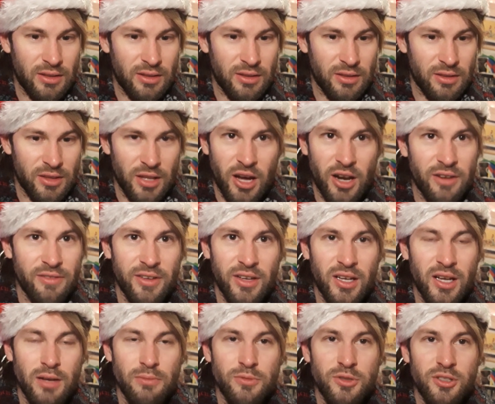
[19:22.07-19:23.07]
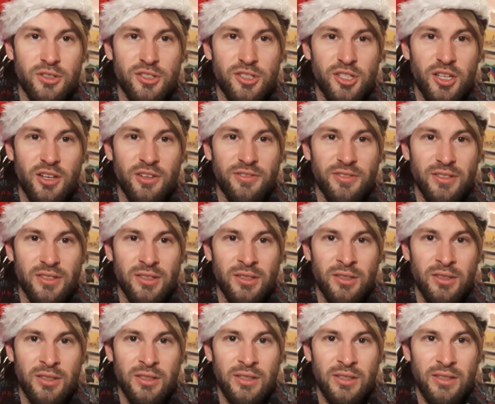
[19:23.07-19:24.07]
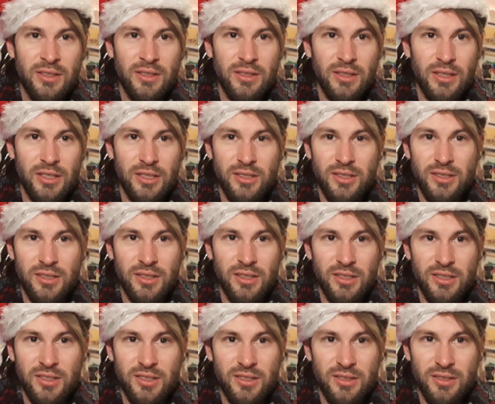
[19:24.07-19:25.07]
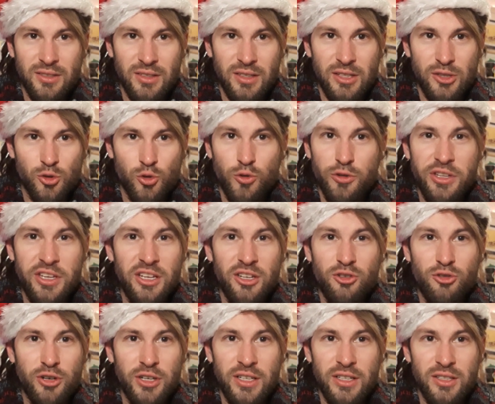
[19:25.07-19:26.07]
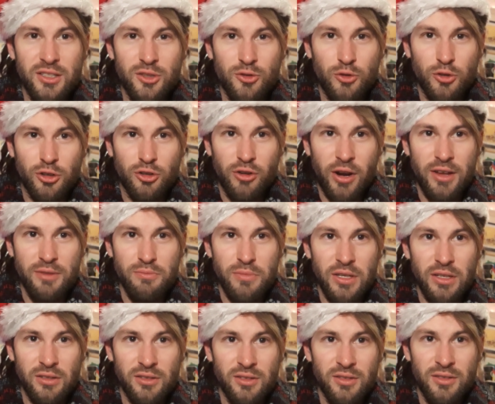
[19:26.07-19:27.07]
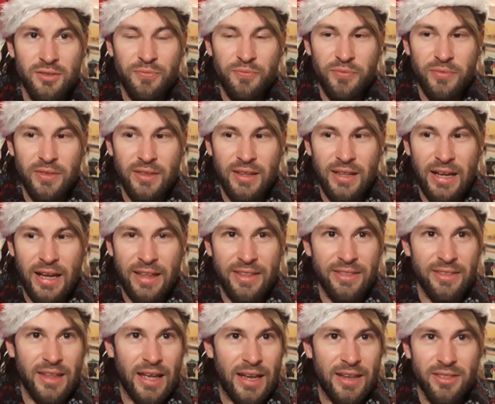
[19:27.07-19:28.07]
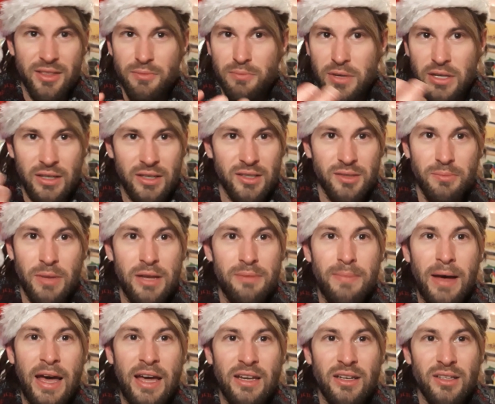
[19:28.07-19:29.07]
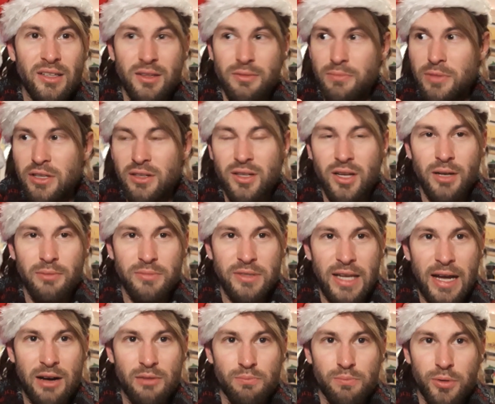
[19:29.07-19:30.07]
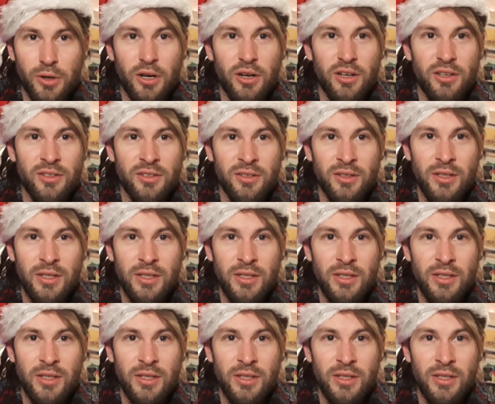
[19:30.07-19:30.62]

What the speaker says: none of it comes to the surface. It's all the ingredients for a great meal, and the meal is made badly. The meal comes out burnt